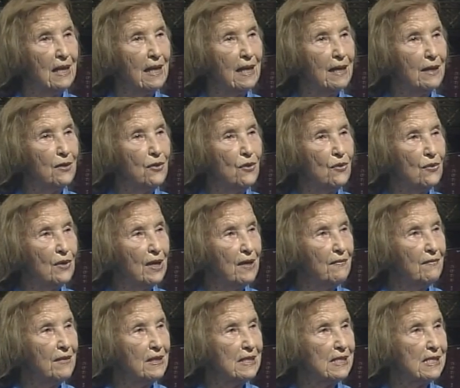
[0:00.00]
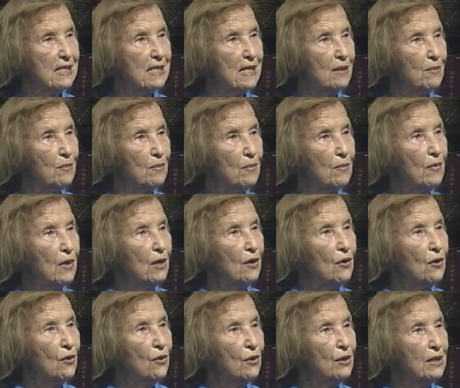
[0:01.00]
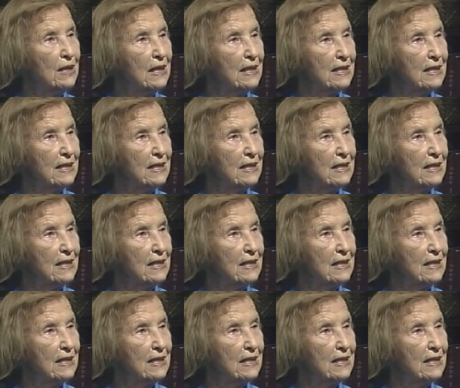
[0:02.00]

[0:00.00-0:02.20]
can you give us some good